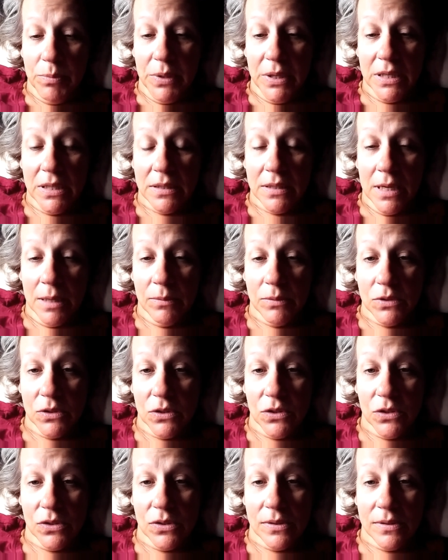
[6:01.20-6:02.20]
because I
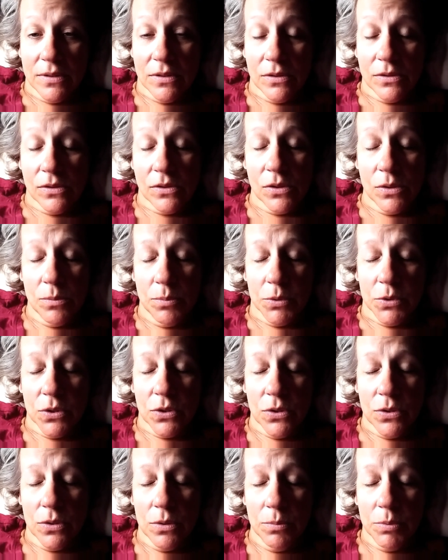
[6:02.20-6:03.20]
was just super,
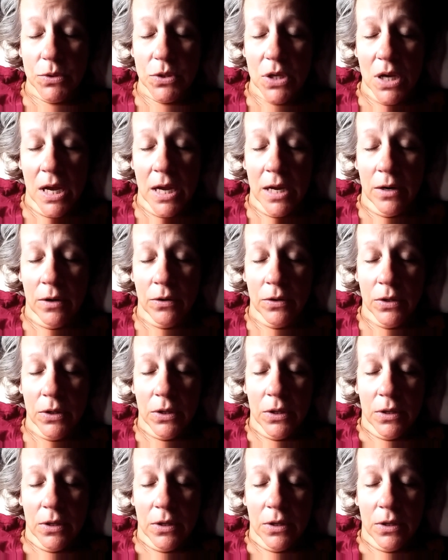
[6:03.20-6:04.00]
super tired.